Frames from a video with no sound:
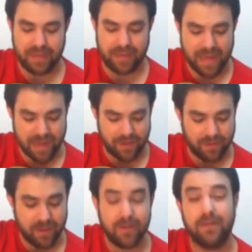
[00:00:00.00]

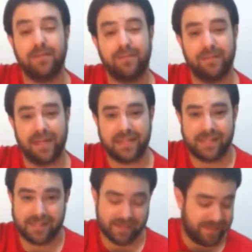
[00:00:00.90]
Now,
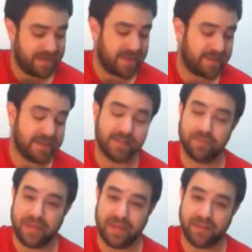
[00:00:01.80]
let's take this
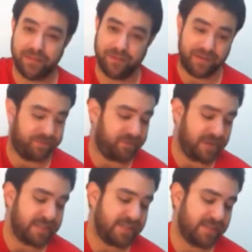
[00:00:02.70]
back 3
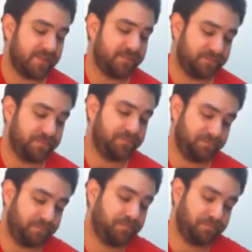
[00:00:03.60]
frets,
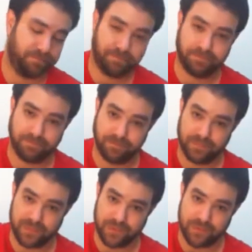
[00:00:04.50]

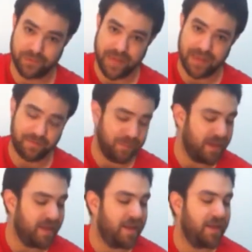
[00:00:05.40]
okay,
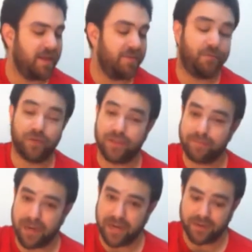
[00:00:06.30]
for
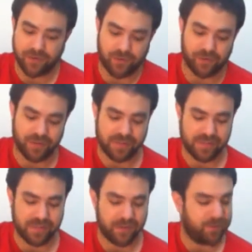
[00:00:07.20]
the minor chords.
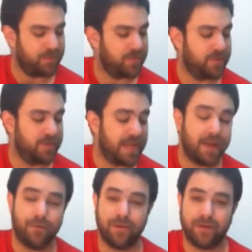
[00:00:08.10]
So
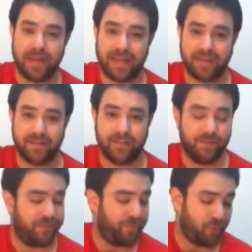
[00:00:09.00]
now we're at
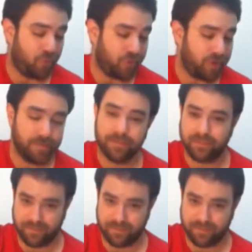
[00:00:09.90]
4,